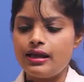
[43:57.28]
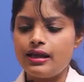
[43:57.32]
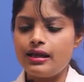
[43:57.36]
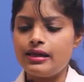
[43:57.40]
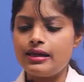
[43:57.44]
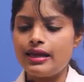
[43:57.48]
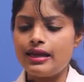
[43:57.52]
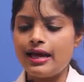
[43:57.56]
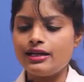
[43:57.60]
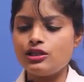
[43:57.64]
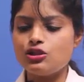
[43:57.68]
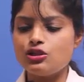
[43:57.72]

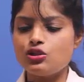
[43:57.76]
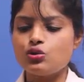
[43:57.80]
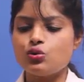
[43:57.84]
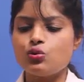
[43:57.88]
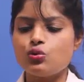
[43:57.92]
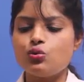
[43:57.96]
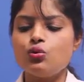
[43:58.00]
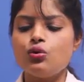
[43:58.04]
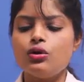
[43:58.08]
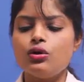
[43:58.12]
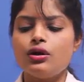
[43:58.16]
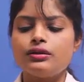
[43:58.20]
led
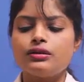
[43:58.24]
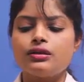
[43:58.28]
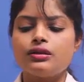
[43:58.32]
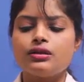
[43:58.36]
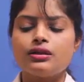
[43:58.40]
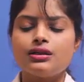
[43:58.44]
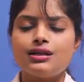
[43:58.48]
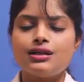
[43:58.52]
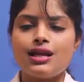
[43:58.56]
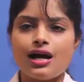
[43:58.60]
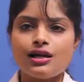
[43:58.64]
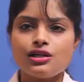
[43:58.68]
to the
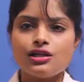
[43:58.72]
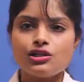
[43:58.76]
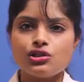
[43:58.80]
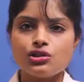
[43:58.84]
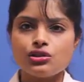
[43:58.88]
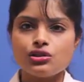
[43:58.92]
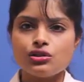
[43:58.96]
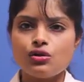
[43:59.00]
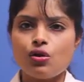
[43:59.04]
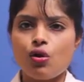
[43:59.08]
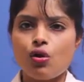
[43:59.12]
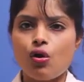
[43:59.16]

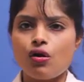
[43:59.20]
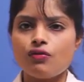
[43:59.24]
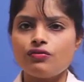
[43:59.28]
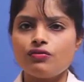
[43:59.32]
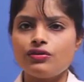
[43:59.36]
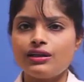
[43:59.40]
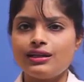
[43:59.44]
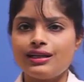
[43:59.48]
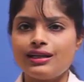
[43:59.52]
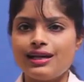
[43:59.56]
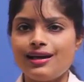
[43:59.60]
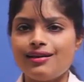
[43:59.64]
reduction of
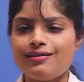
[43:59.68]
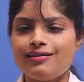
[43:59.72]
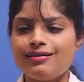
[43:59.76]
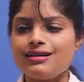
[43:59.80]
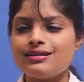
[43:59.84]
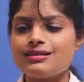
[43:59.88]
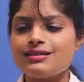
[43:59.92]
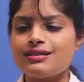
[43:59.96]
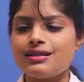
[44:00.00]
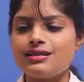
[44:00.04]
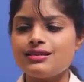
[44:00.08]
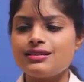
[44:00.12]
the
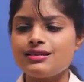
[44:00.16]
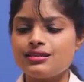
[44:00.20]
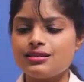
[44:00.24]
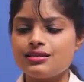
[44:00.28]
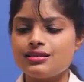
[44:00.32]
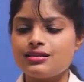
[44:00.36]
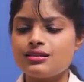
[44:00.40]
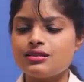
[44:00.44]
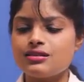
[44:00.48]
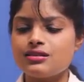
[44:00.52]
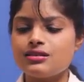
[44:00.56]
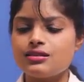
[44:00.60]
caries
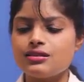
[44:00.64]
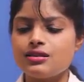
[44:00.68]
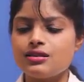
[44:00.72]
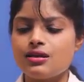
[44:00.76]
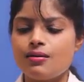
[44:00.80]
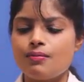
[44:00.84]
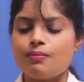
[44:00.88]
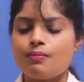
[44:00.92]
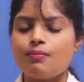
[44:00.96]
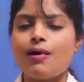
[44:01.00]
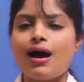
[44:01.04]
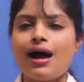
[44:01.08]
incidence
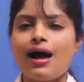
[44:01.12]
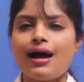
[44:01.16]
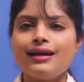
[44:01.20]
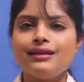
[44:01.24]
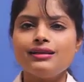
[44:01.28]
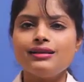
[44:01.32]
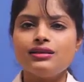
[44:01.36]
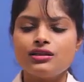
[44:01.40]
by